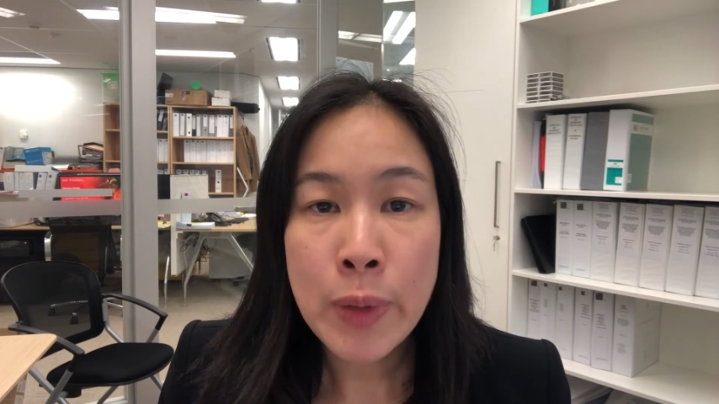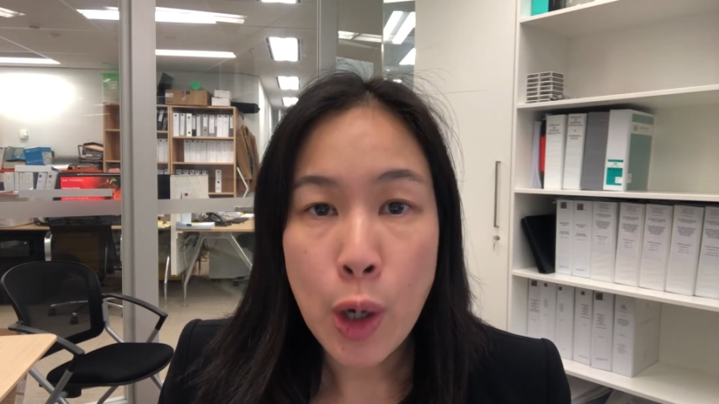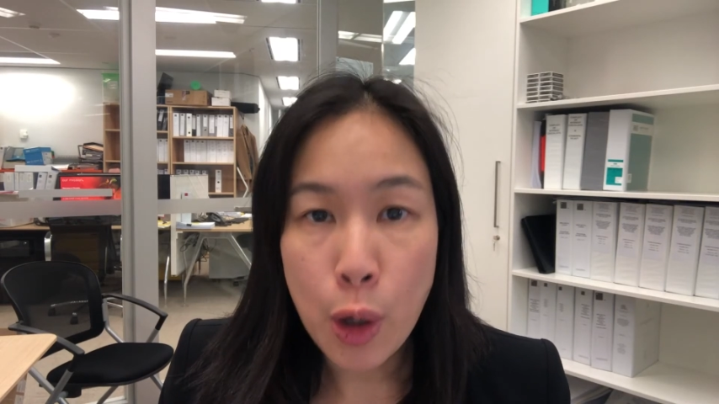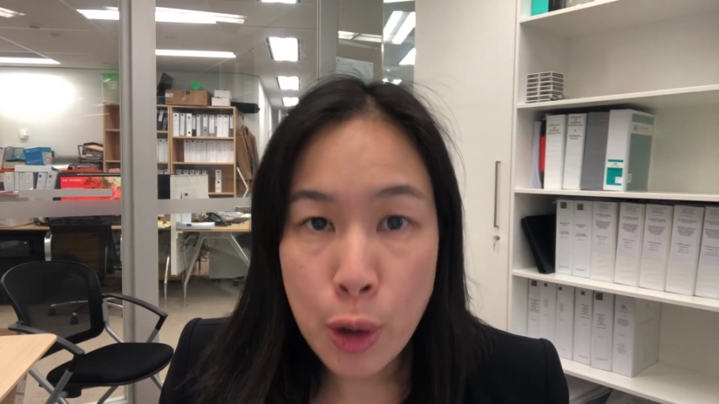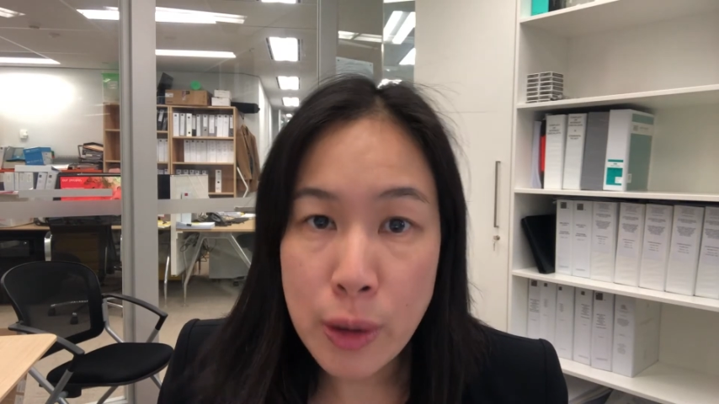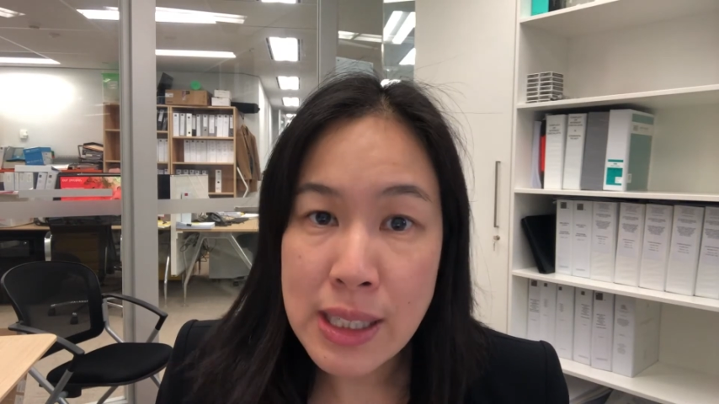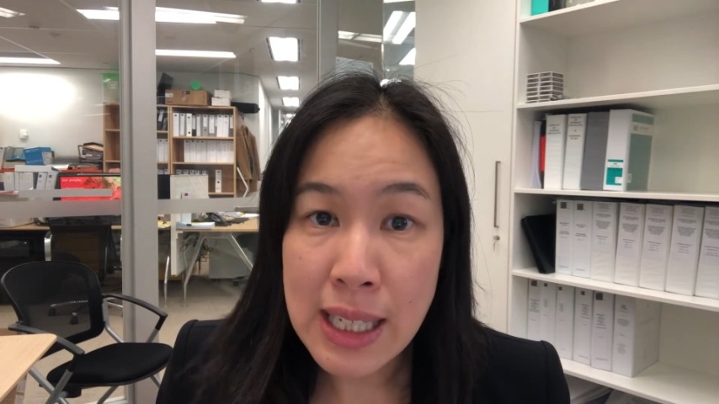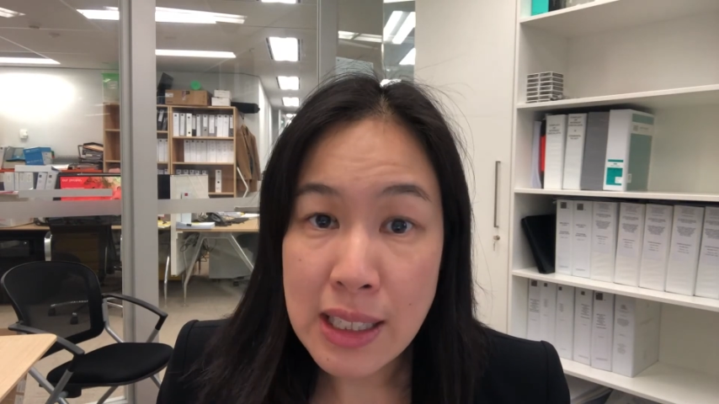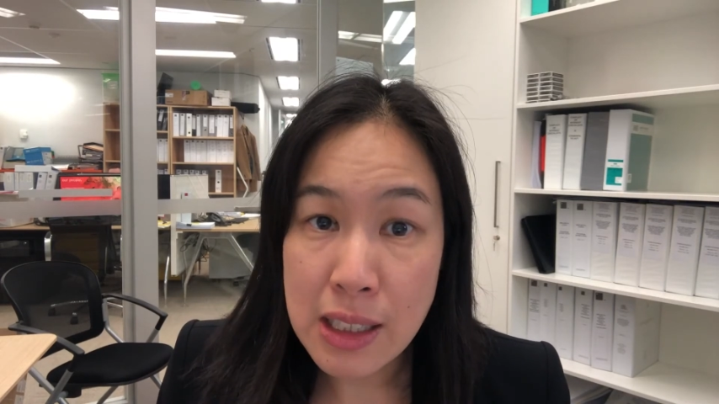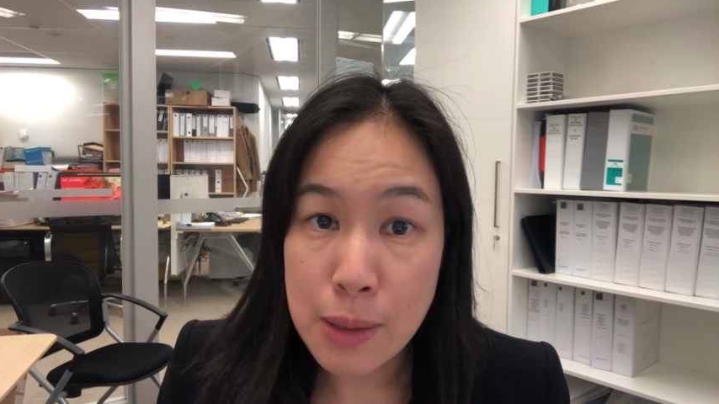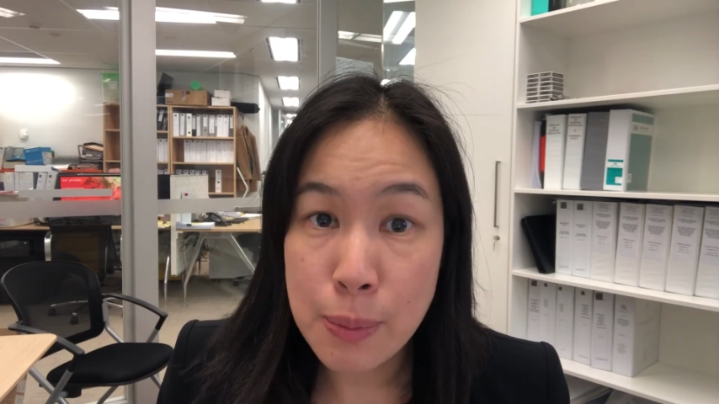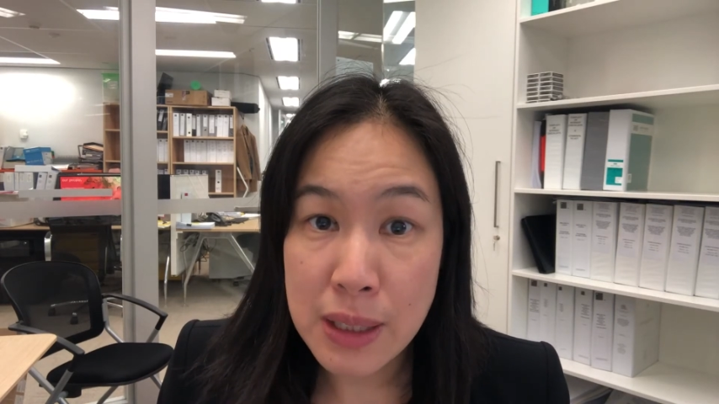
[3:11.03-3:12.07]
Or is that
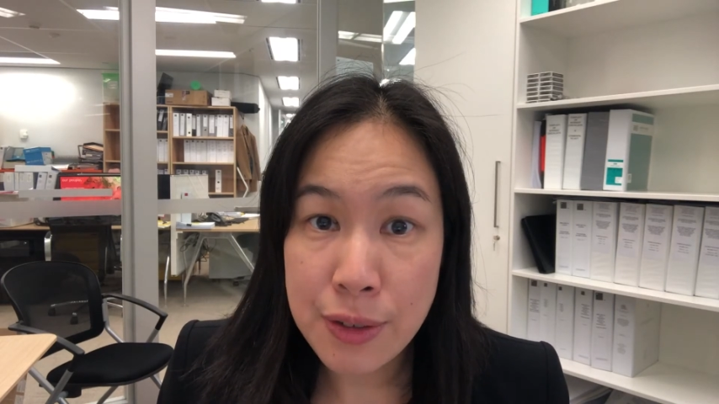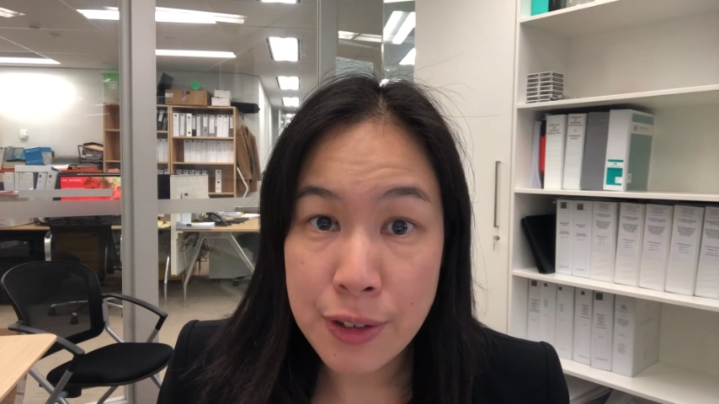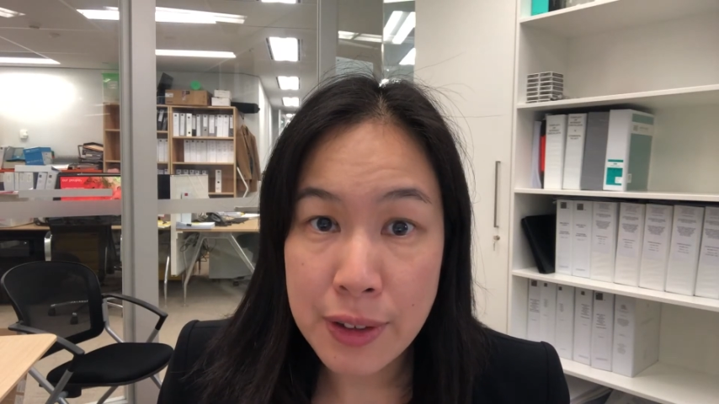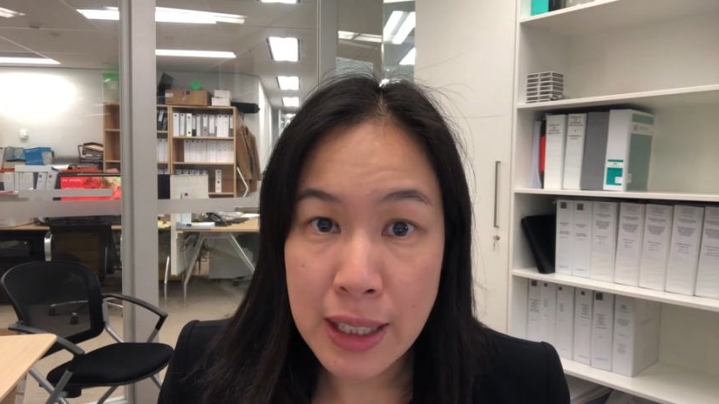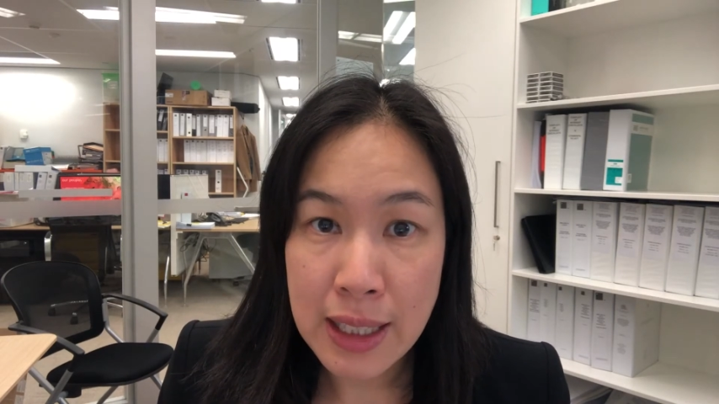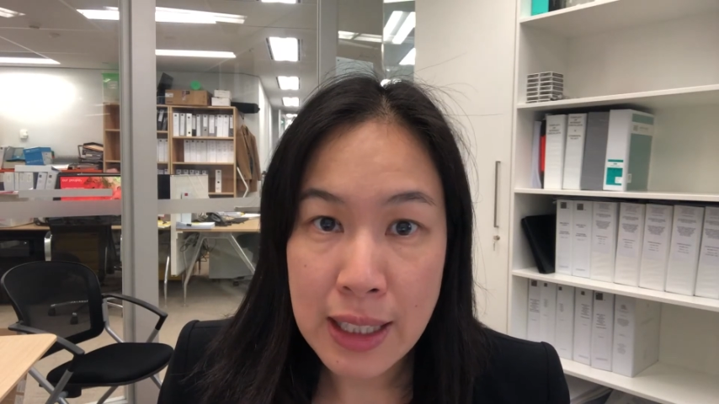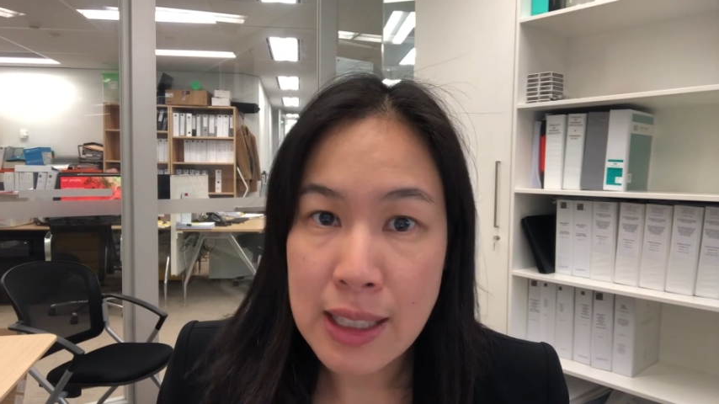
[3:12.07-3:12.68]
just wishful thinking?